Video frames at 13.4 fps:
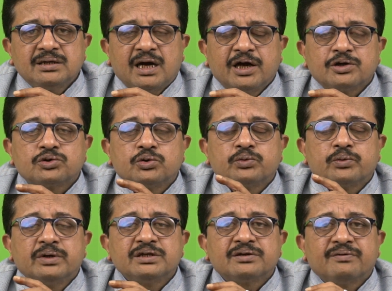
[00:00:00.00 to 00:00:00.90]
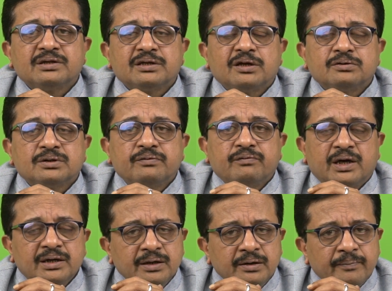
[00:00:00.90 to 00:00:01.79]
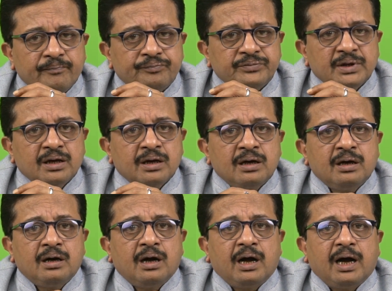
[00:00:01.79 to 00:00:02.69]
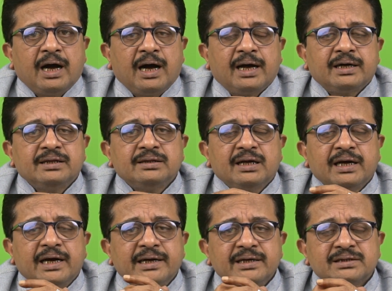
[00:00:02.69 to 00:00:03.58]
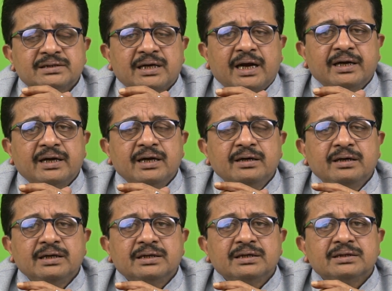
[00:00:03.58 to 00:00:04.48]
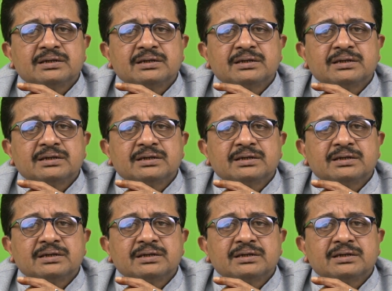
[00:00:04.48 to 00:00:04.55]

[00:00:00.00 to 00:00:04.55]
ISO 27001. And in the latest standard, it